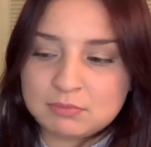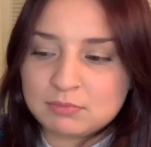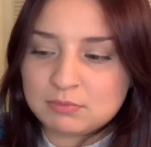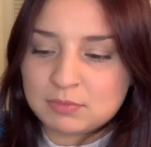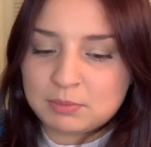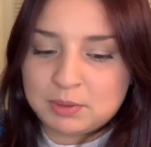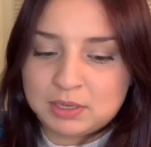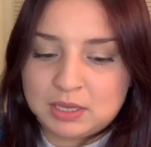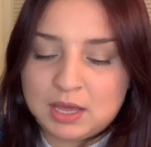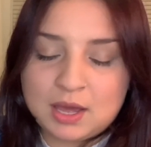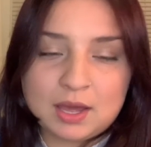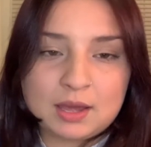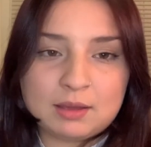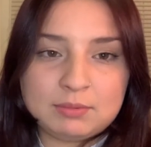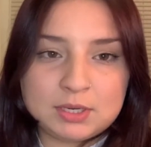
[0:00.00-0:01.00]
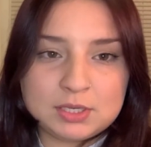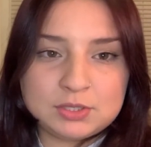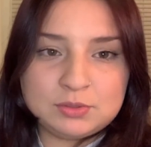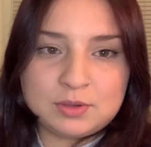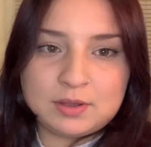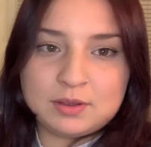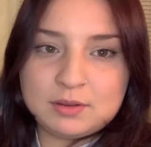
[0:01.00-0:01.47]
I mean, yeah, I'm gonna do
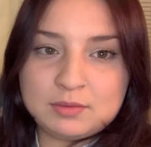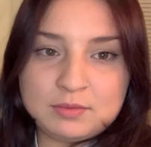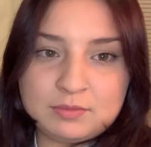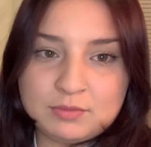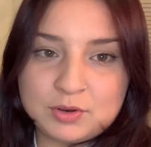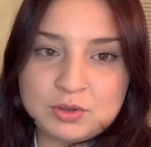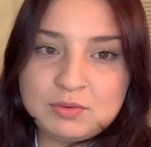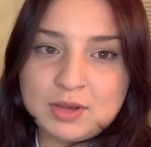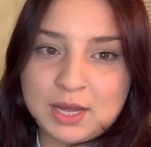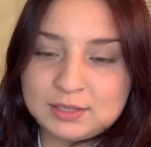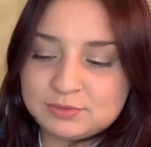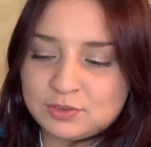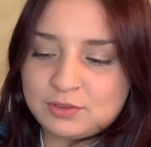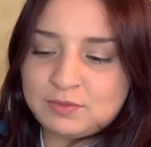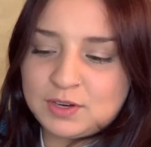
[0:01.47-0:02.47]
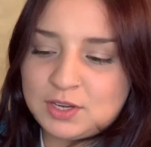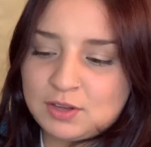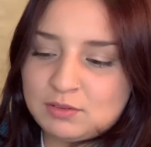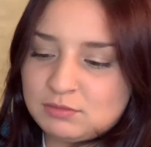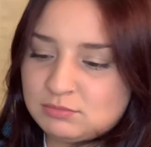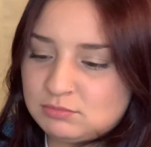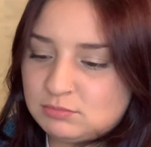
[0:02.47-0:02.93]
it for you guys for the video.
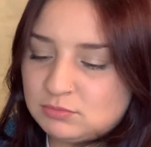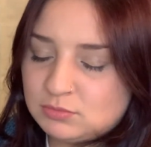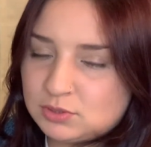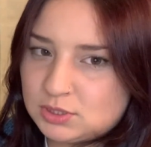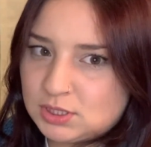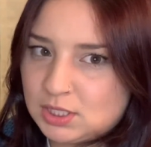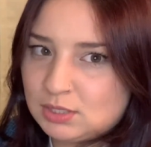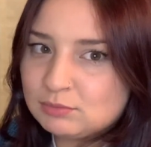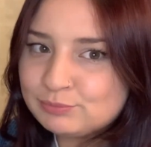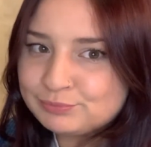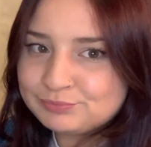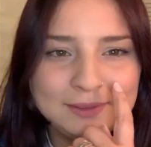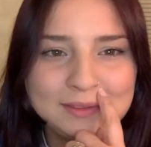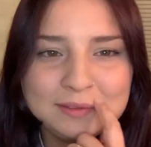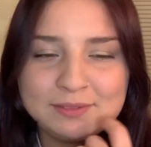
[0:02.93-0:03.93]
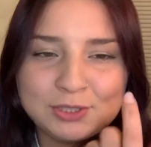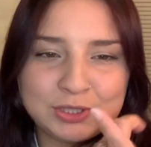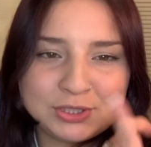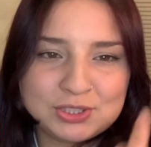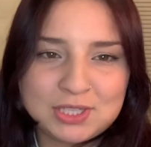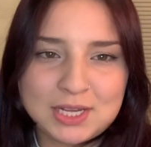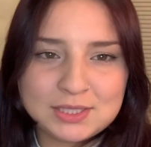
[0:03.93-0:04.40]
We'll see. I wish I could
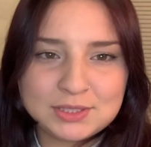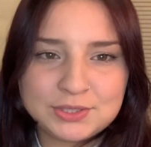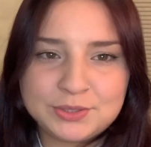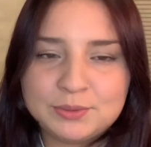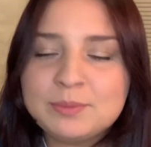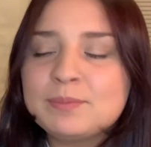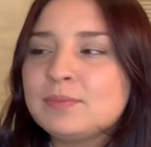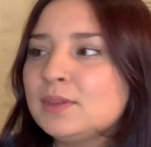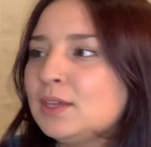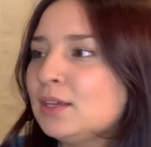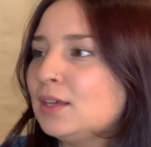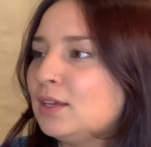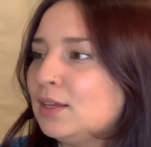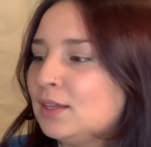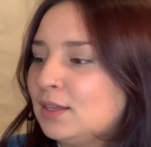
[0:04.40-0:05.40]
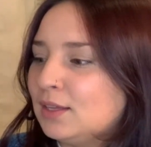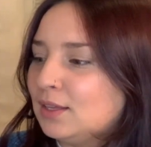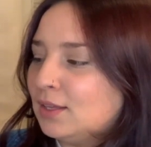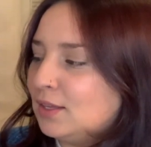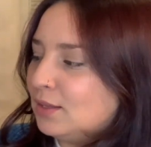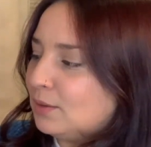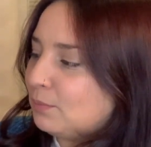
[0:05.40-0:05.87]
just ask you.
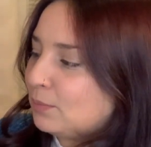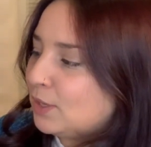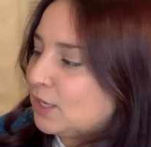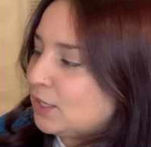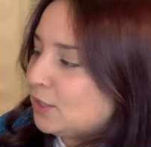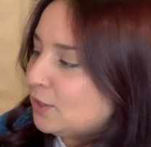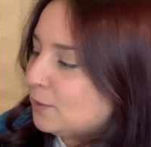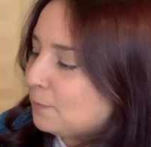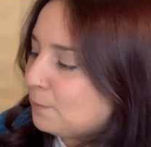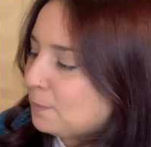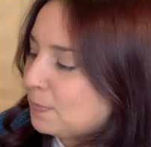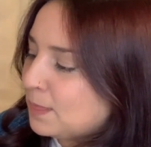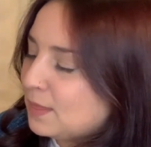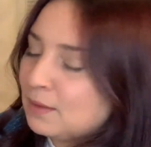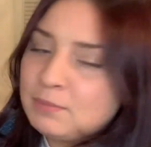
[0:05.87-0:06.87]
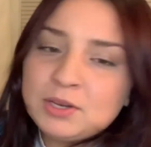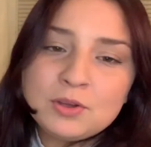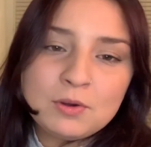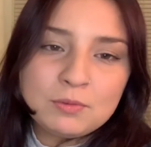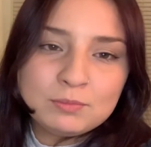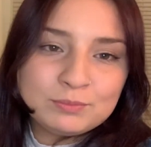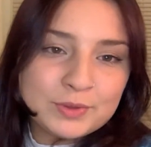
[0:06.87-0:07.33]
But let me
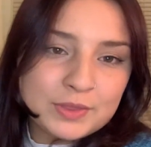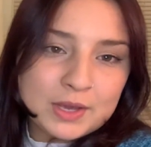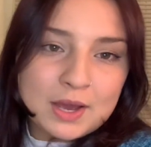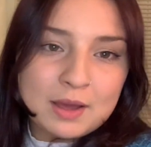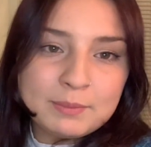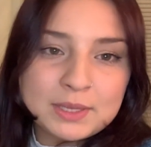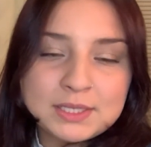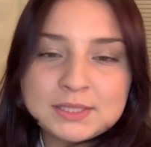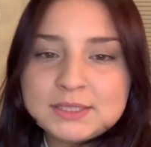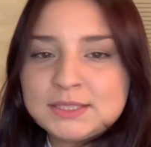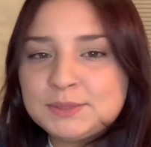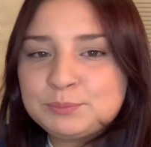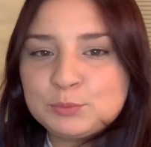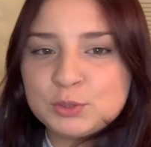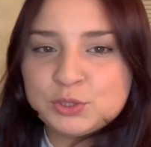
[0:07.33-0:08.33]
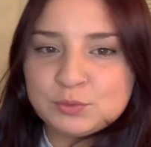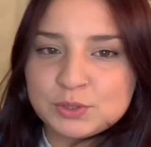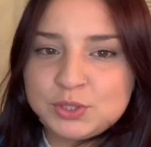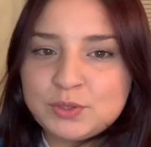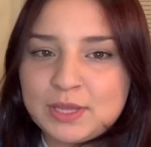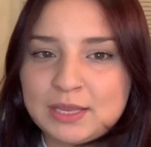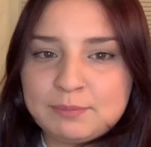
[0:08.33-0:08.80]
know in the comments which one
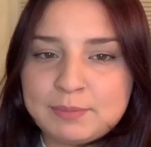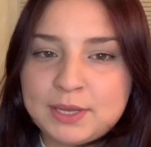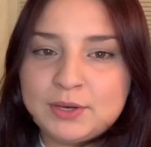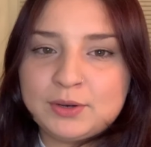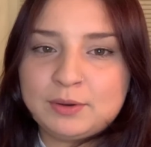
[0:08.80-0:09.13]
you like better.